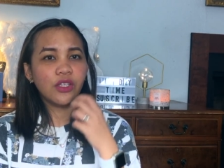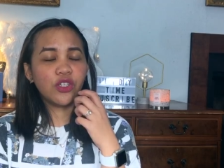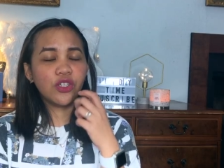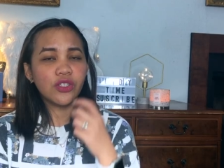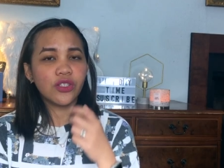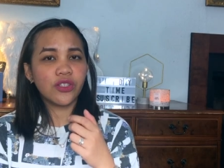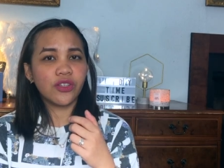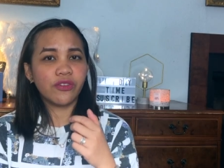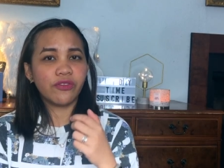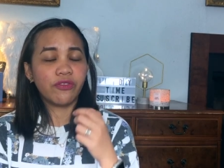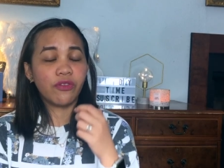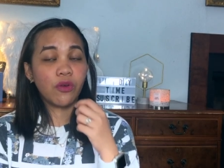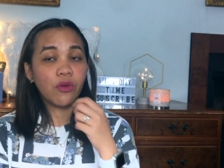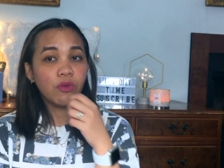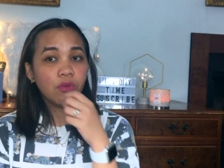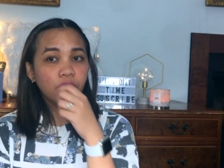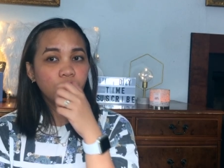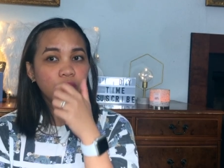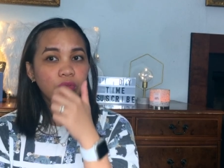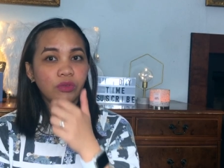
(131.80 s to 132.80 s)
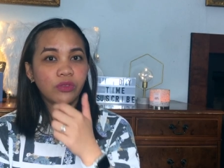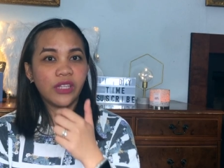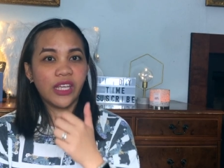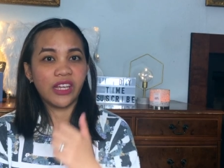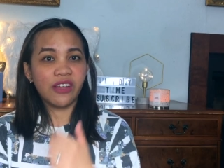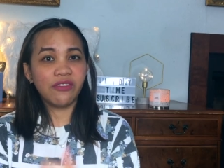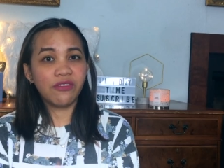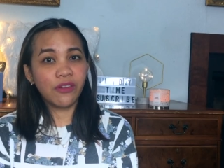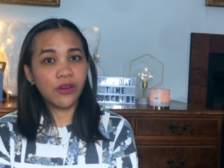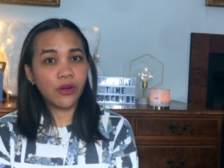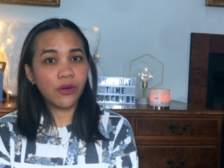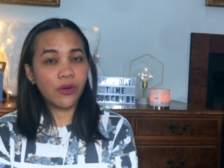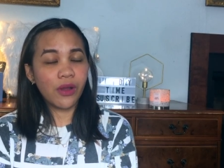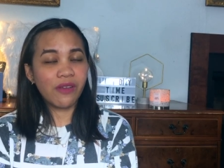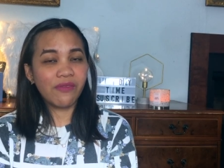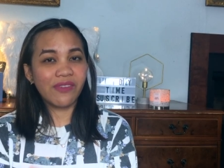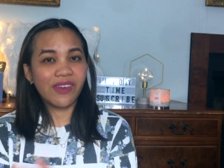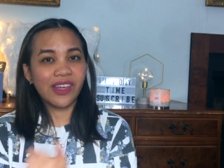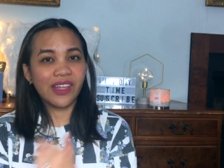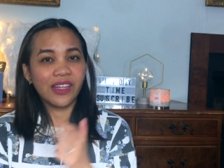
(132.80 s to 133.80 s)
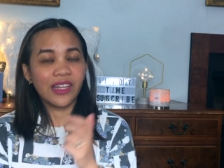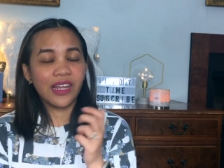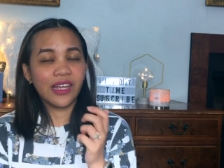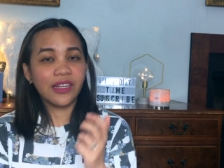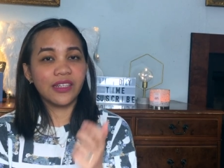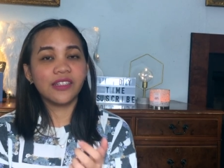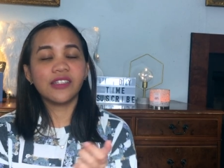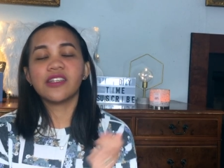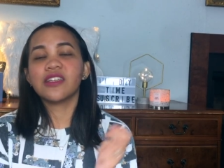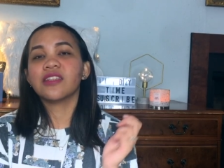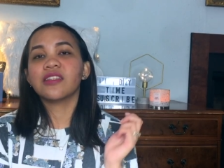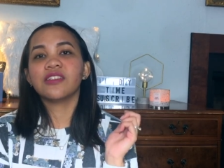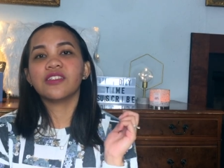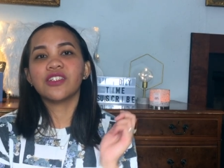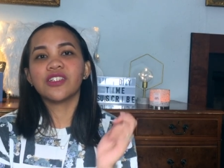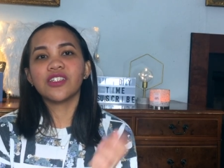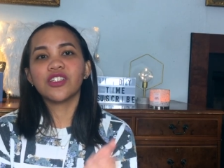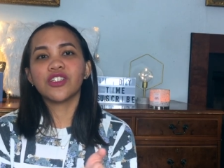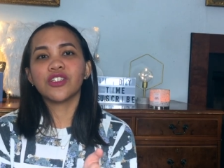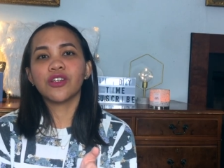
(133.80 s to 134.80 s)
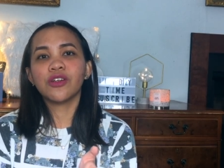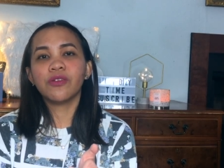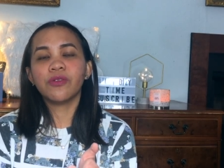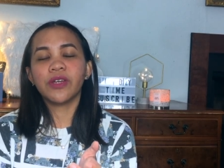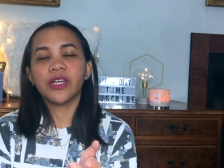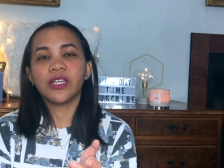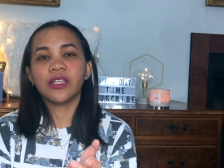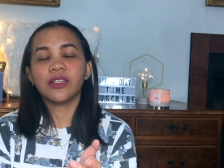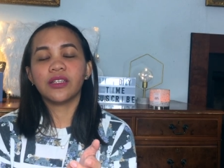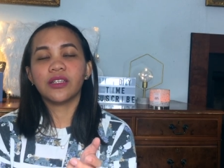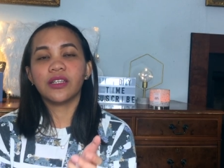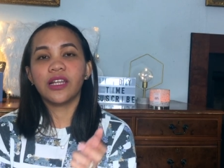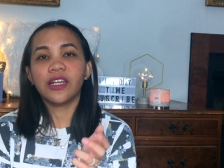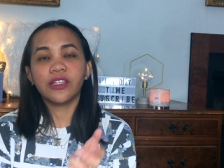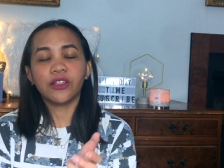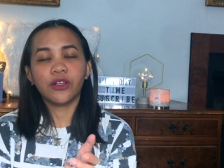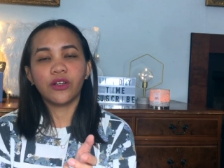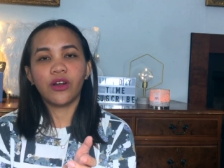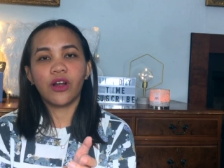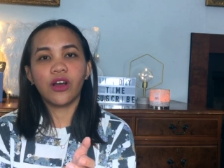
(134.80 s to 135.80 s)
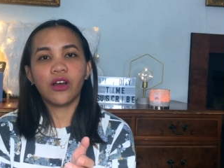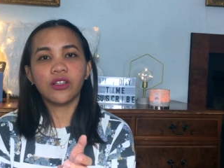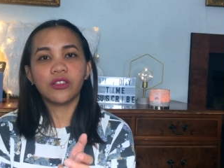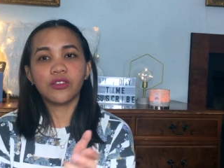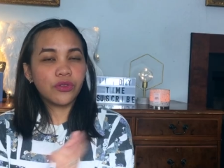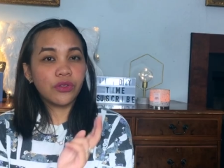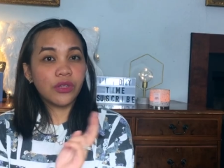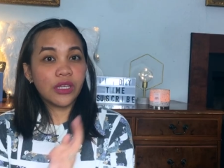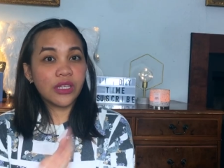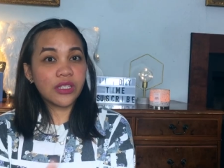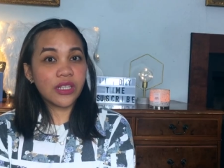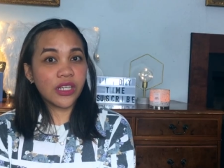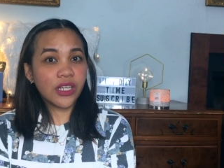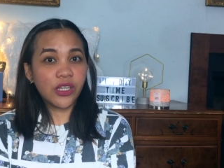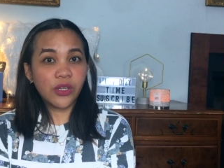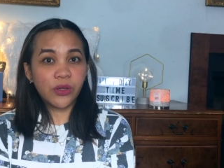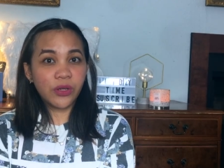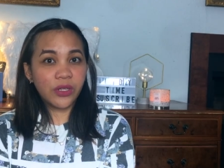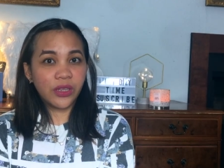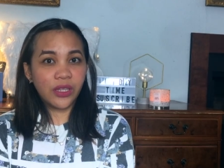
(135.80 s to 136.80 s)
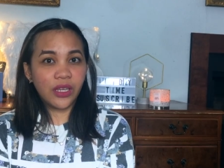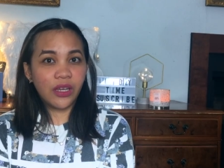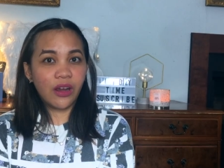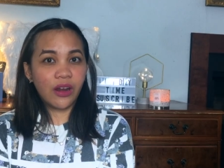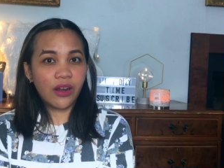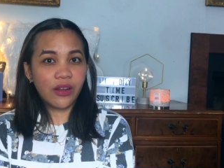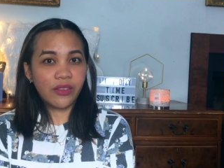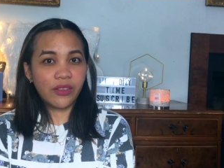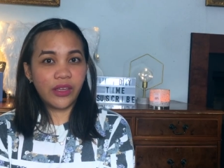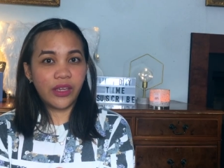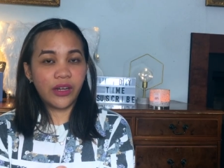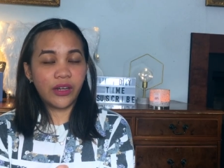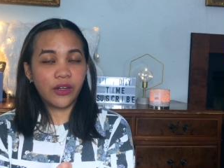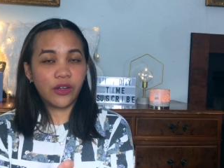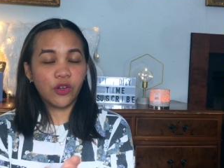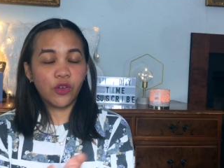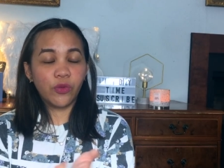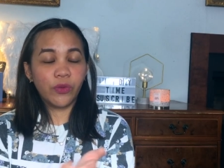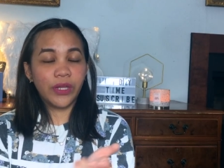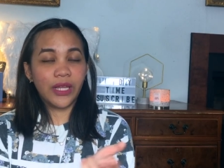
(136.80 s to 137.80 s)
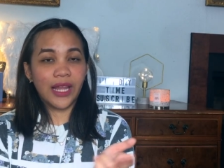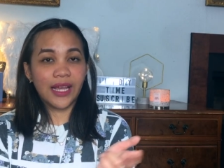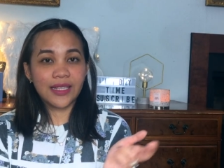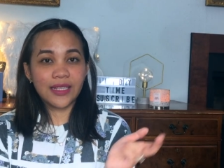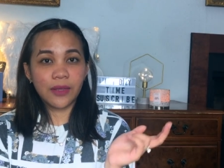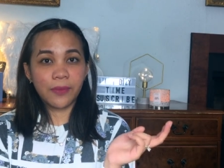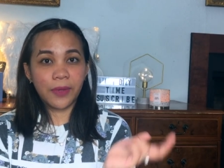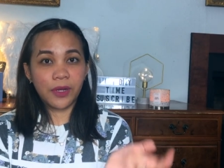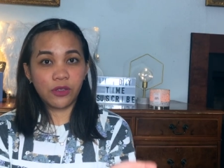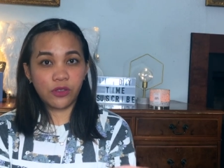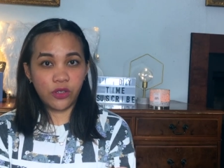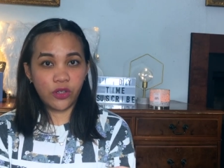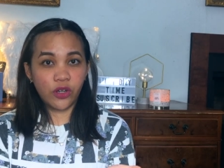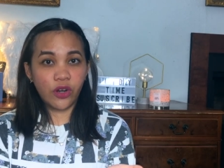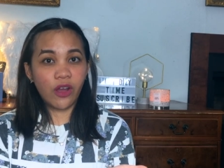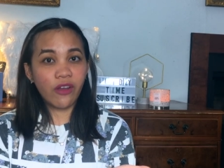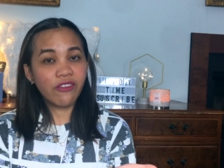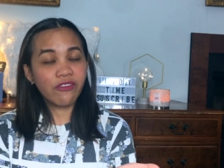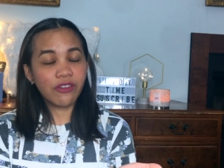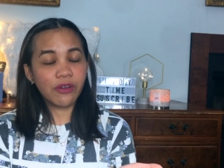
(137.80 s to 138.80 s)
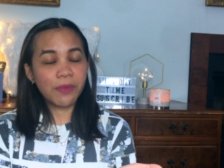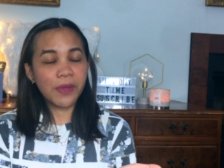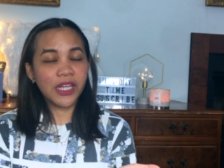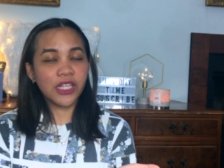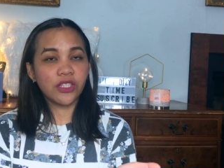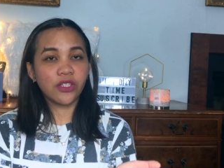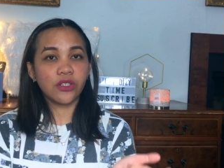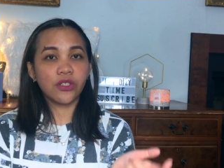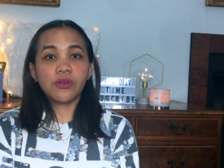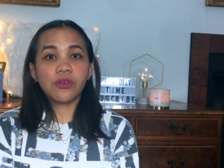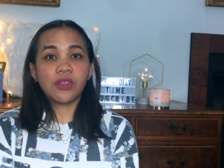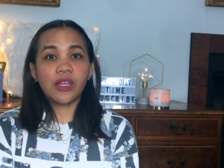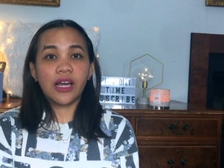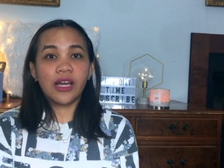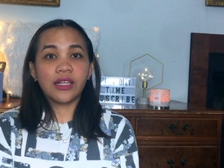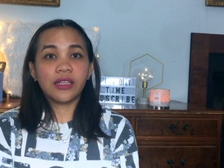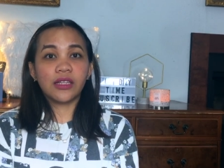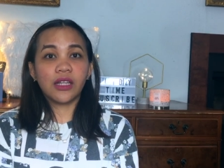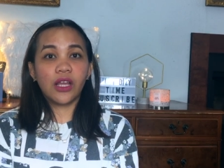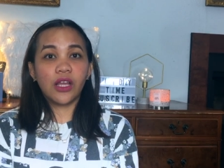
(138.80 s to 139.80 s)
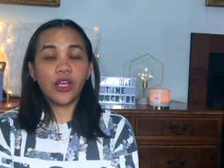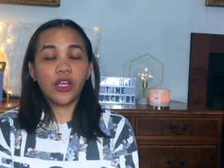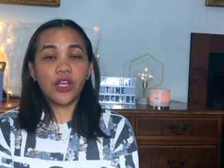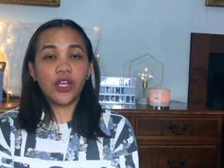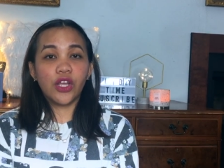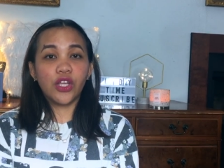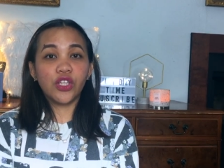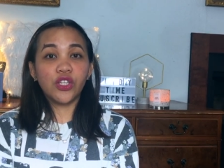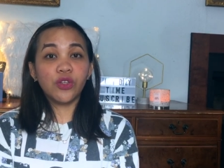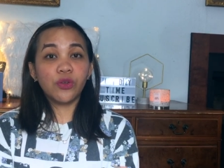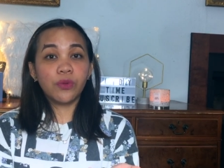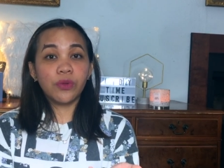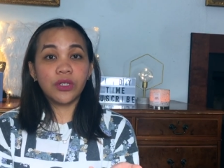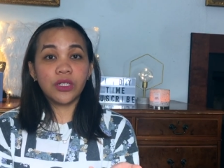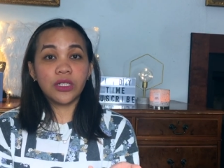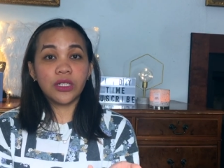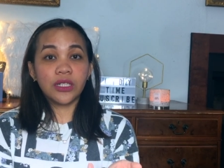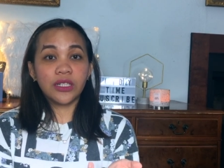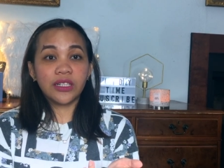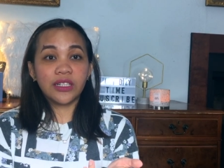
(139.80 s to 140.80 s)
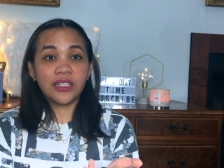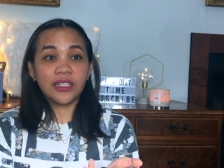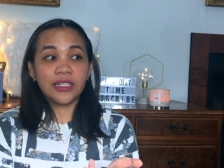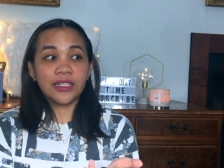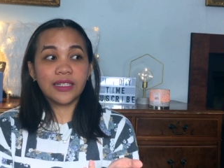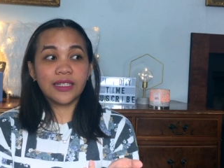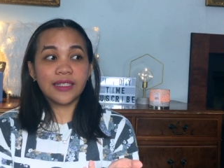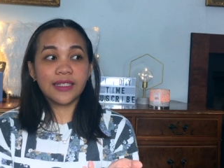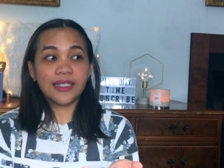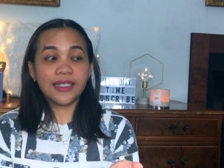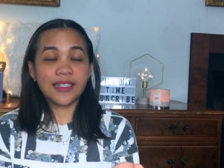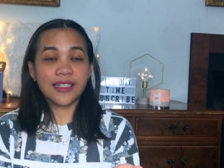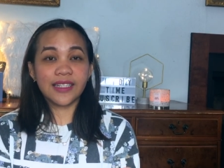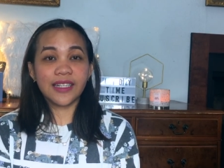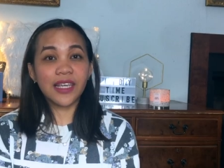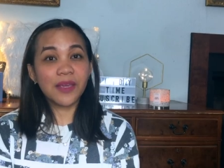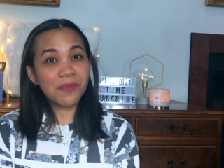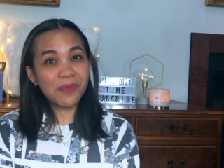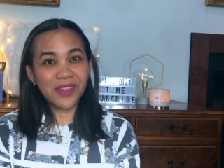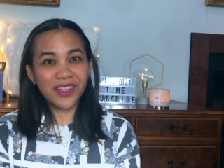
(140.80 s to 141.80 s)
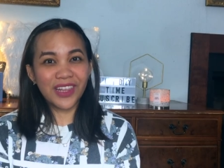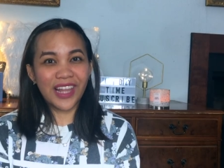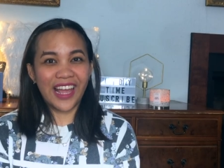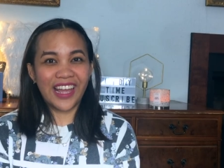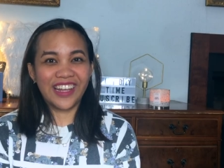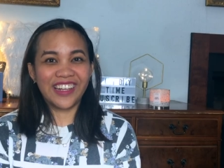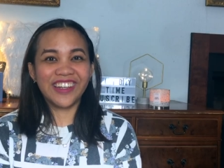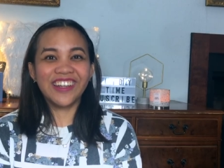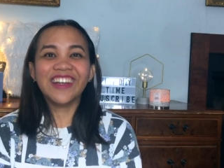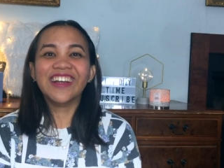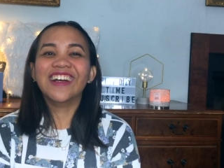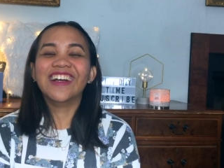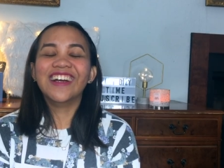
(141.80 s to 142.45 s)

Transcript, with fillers: use your phone to take a photo of it and then just show it later on to the security guard there who will ask about your confirmation so that you will skip the line.